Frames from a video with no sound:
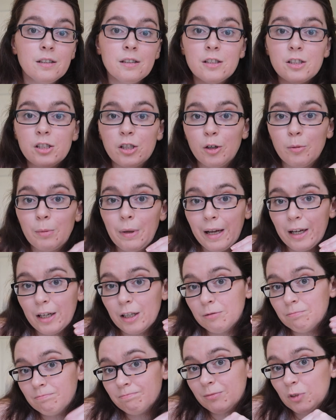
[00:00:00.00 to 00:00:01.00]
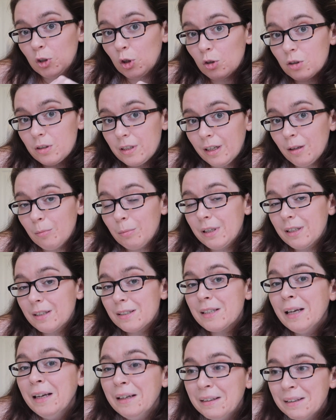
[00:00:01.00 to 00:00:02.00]
to like go deep,
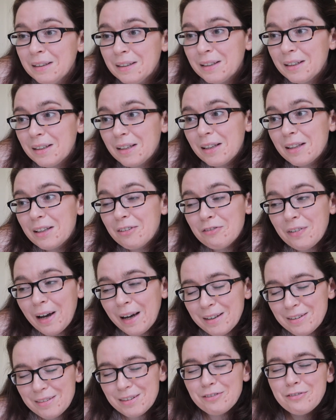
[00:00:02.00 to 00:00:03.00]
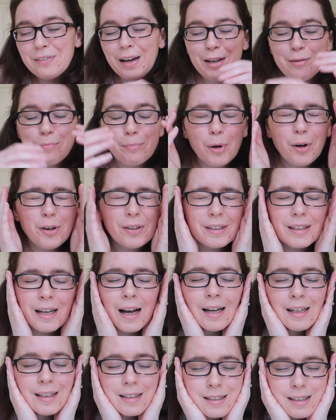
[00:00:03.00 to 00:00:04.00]
because the fine point,
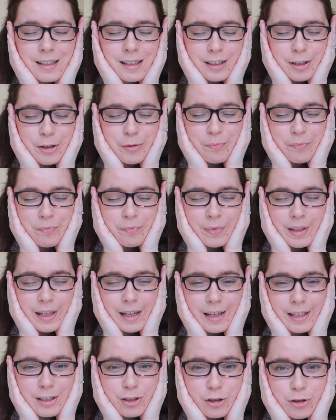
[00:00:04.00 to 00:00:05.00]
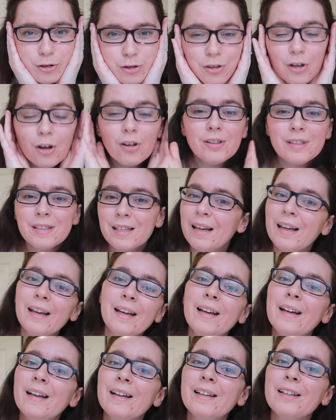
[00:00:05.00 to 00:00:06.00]
guys, it should not
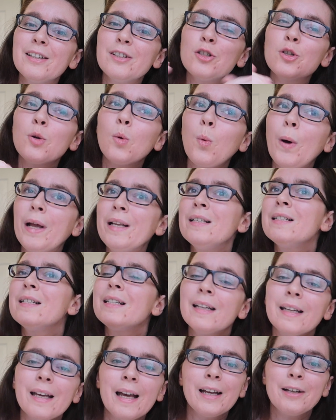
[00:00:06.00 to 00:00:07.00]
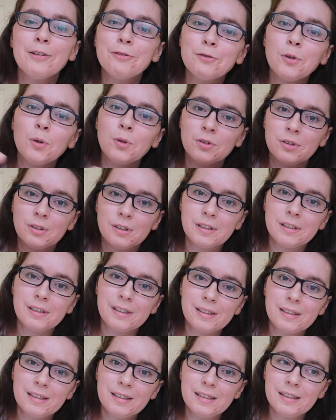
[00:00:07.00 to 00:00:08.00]
take 28
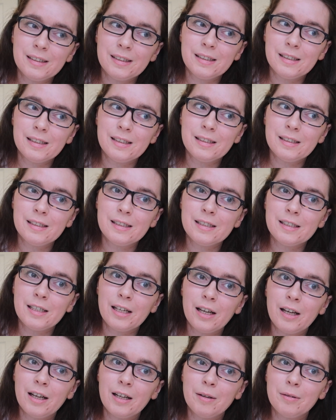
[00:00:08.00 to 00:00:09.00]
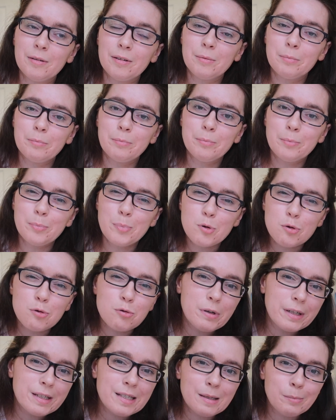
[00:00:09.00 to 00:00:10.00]
runs to
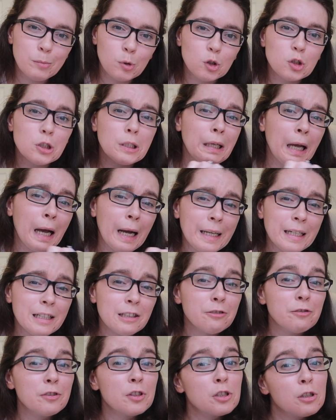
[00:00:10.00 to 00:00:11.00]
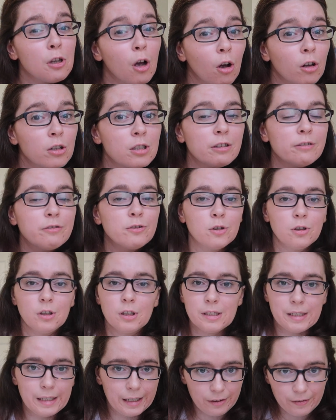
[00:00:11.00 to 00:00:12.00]
pretty much kind of sort of cut
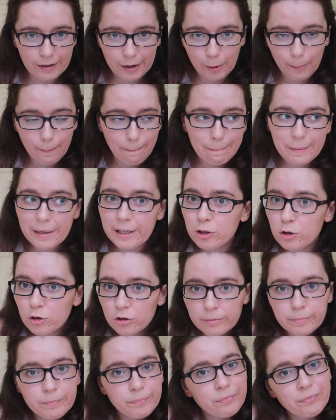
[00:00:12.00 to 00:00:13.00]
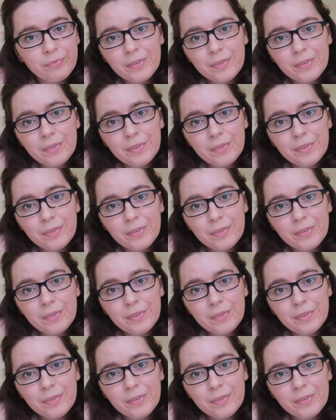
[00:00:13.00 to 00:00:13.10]
a sticker out. It shouldn't